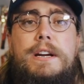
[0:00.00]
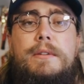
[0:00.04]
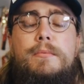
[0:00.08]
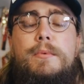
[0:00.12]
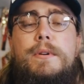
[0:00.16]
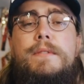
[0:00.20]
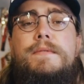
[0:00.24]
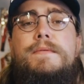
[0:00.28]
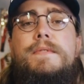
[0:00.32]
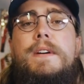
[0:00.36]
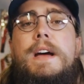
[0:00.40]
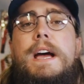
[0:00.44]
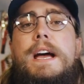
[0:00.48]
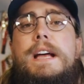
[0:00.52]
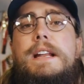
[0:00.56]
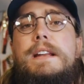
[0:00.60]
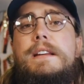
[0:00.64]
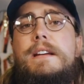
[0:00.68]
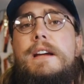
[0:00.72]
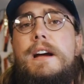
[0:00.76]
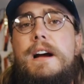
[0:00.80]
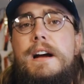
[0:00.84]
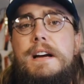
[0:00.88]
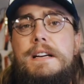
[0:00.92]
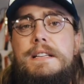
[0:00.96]
And we've
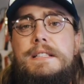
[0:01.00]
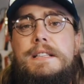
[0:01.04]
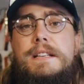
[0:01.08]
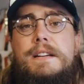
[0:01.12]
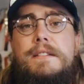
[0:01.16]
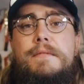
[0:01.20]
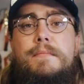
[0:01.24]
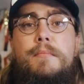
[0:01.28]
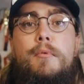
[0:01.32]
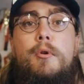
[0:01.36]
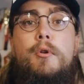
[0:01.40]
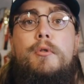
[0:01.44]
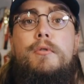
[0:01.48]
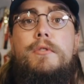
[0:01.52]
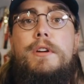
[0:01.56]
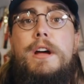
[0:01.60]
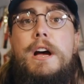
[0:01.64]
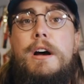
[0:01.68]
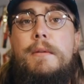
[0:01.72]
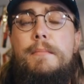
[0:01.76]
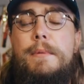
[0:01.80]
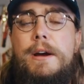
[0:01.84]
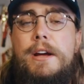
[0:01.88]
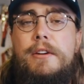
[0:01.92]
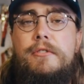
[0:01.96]
had guys that have bought
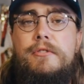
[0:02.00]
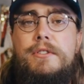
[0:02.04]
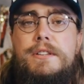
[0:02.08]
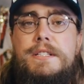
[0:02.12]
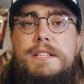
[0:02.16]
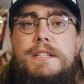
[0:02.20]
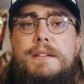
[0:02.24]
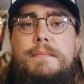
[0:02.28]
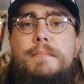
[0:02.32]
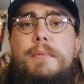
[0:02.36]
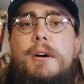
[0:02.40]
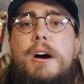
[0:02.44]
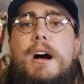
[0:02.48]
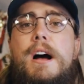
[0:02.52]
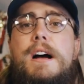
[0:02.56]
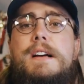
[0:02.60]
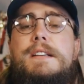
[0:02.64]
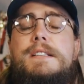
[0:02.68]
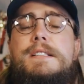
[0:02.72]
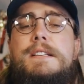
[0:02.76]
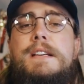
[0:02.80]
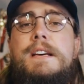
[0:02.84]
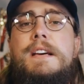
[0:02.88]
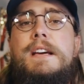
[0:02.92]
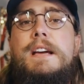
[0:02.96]
our batteries in the
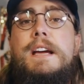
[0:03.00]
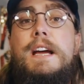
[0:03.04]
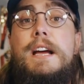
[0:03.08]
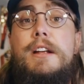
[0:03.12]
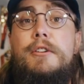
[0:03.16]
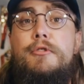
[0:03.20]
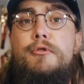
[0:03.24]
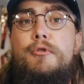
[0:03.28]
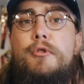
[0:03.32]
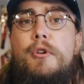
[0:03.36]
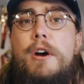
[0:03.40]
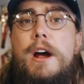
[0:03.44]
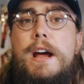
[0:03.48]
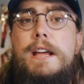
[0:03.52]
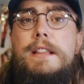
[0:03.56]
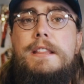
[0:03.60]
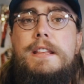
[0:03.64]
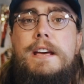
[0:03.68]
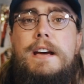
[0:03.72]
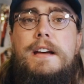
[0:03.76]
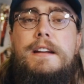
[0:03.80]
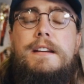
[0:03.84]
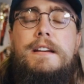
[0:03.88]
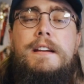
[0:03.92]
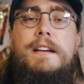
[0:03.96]
past and tried
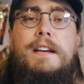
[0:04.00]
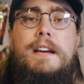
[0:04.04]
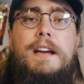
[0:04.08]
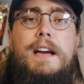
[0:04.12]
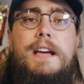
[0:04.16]
that.